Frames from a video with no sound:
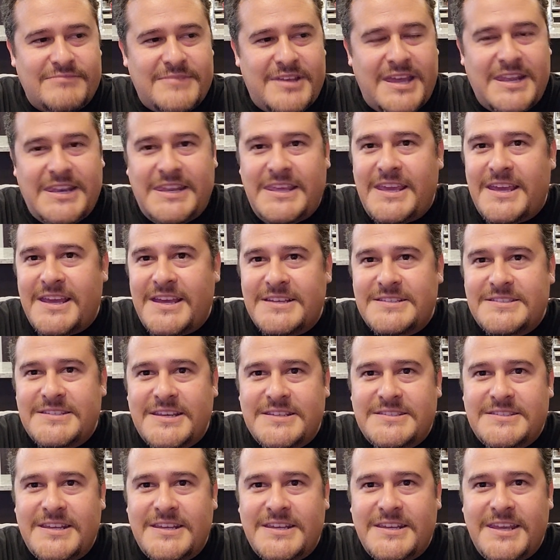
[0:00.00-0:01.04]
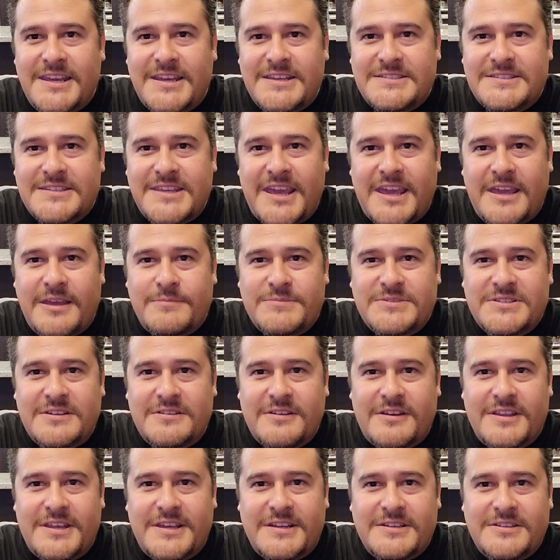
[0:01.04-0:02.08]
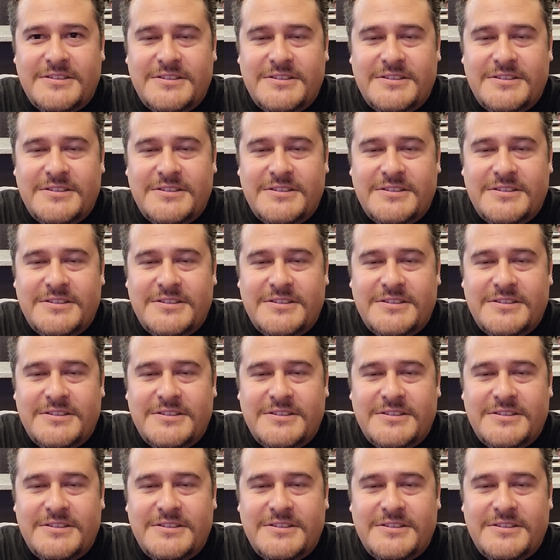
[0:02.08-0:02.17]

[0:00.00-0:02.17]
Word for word: NES, SNES games, and all that